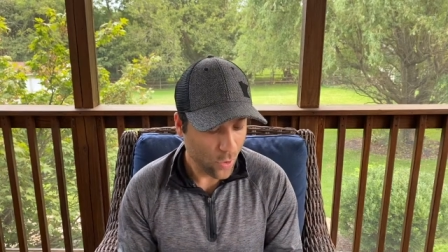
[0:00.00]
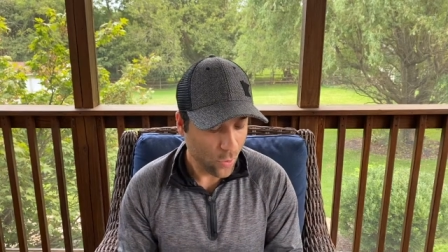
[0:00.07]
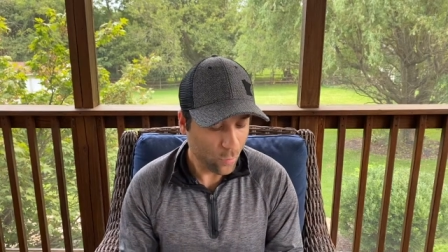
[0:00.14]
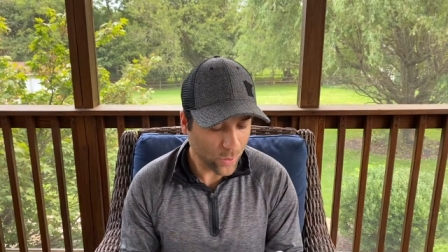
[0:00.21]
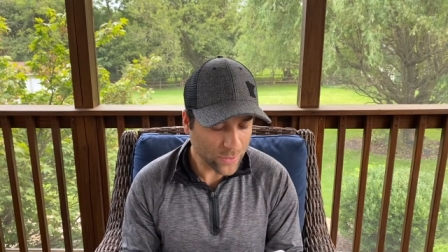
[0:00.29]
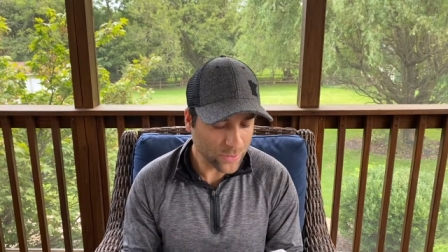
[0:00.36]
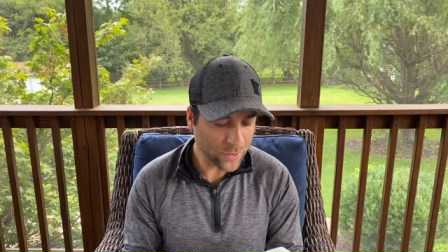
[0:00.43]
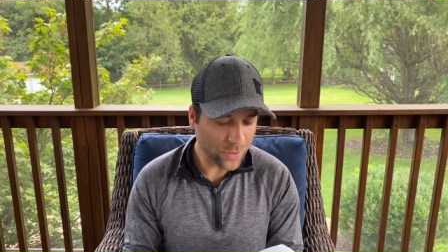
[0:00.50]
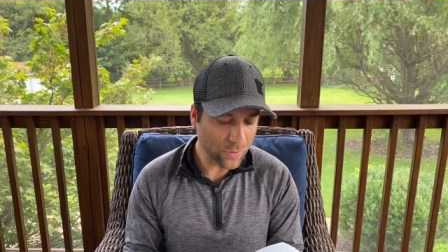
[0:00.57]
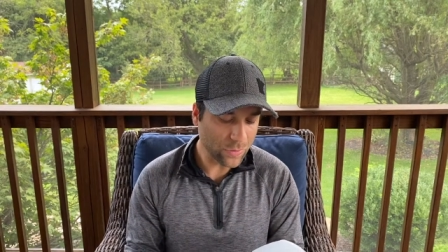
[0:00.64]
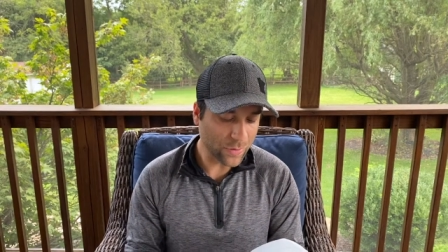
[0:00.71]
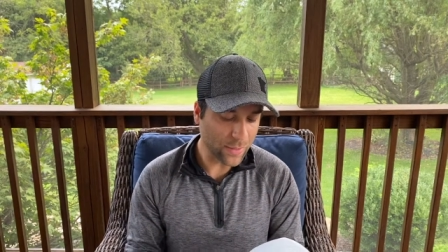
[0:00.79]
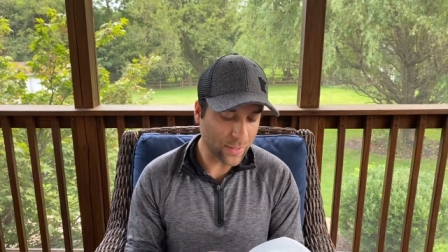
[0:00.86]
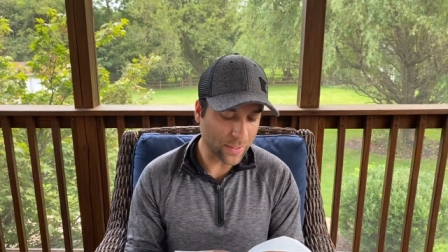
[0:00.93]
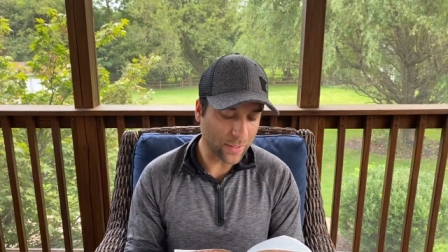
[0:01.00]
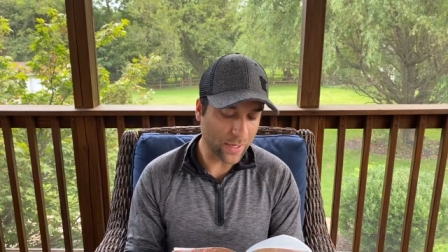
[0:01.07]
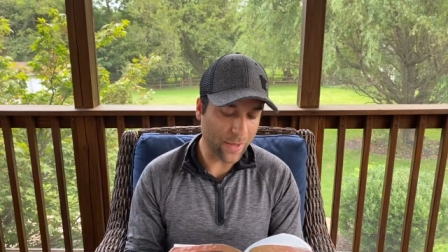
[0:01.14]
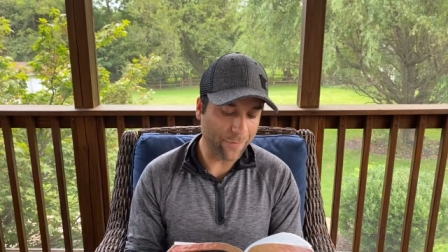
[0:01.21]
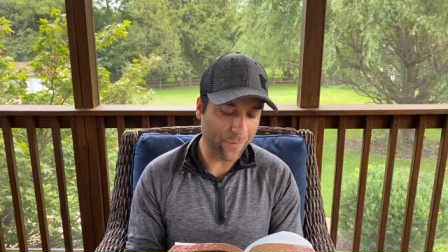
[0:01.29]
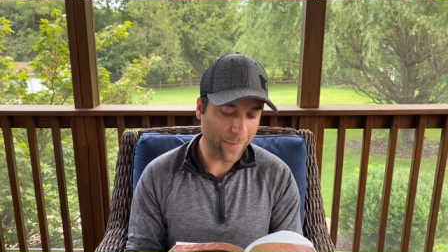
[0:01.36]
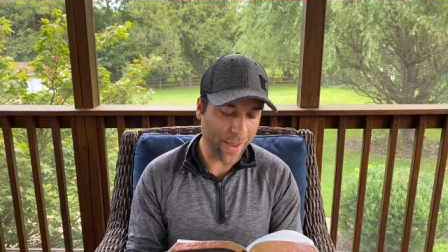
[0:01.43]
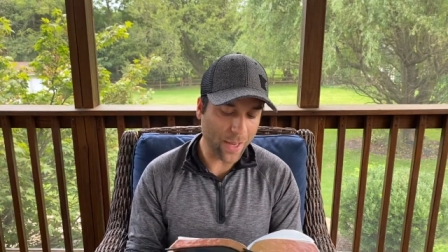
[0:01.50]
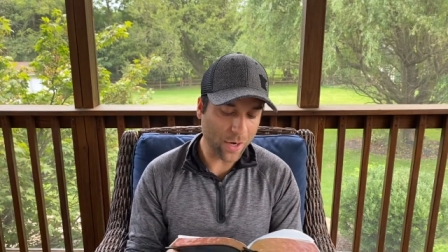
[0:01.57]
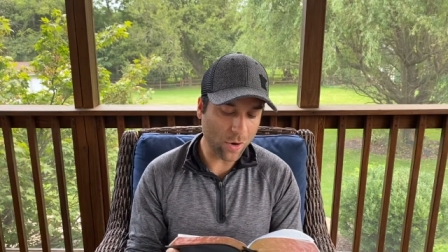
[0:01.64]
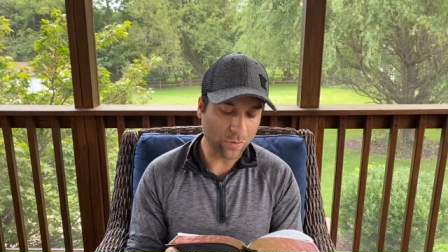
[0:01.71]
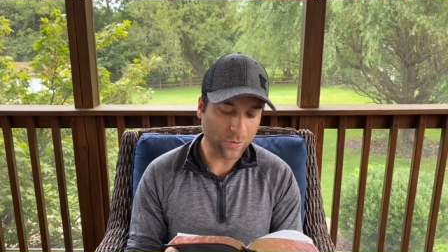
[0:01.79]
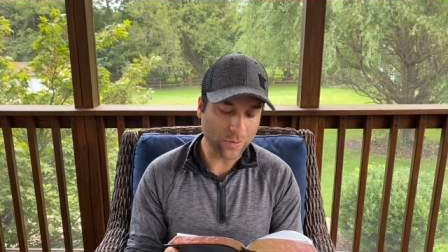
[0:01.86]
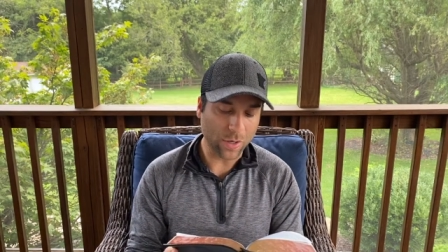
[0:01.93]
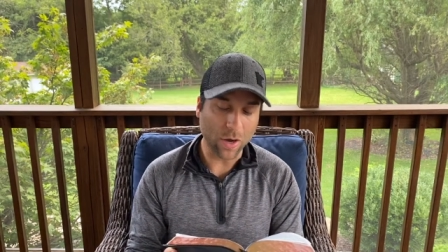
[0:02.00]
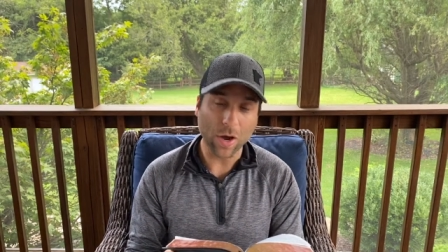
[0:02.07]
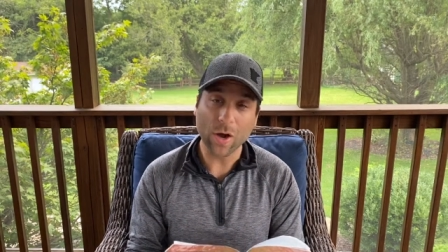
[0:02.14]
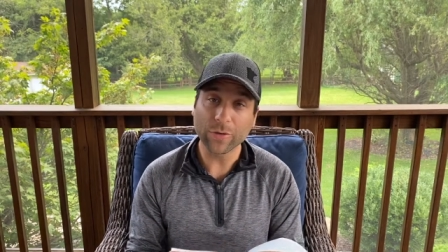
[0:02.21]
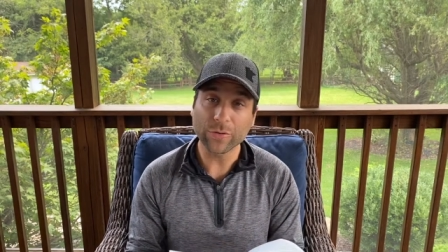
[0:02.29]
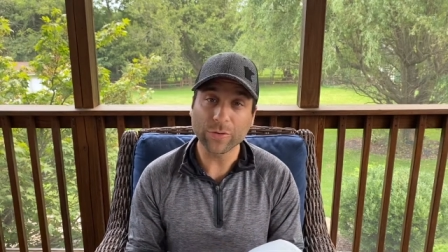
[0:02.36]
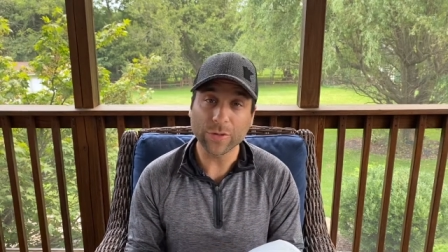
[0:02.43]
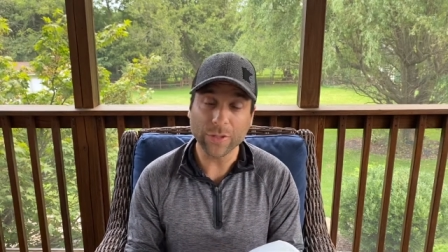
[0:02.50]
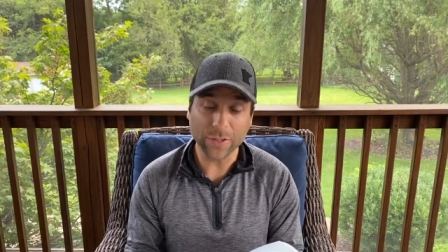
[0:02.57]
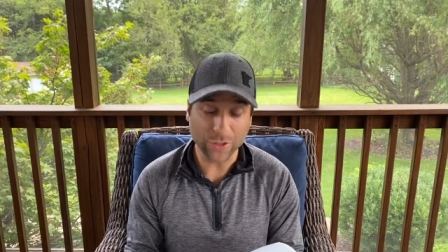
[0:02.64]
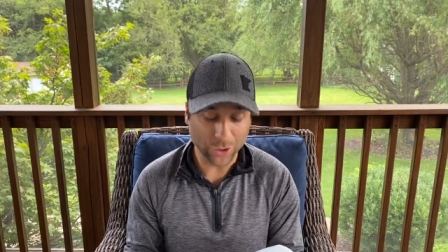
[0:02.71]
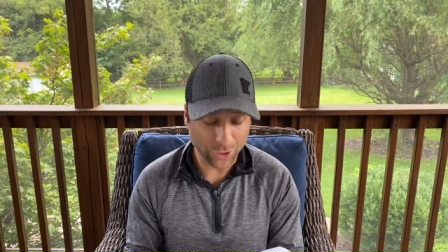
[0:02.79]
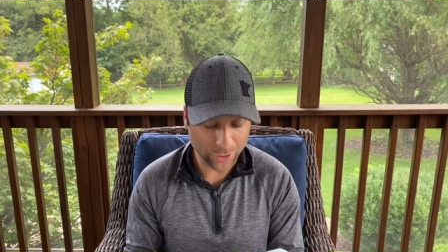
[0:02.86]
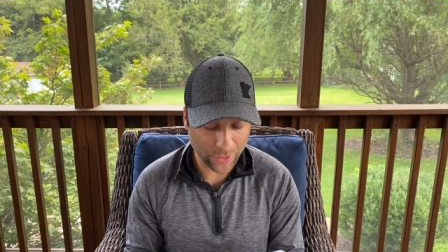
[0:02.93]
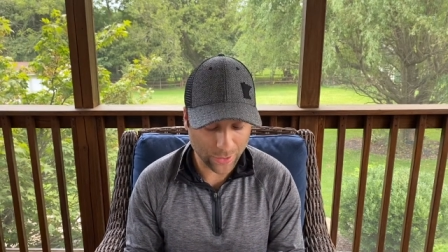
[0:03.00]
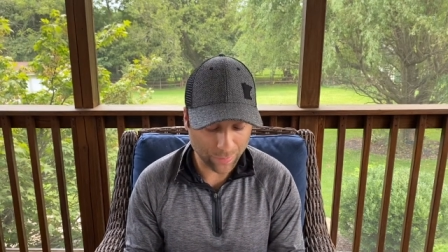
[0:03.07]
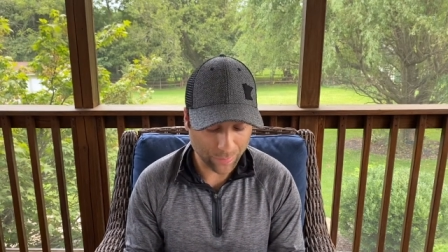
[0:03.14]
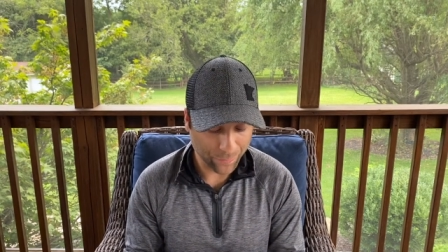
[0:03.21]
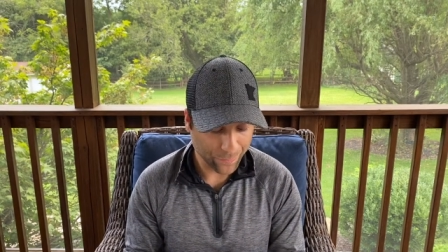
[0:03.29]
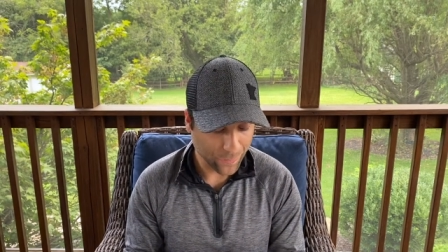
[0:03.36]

What do you think? If a man owes a hundred sheep,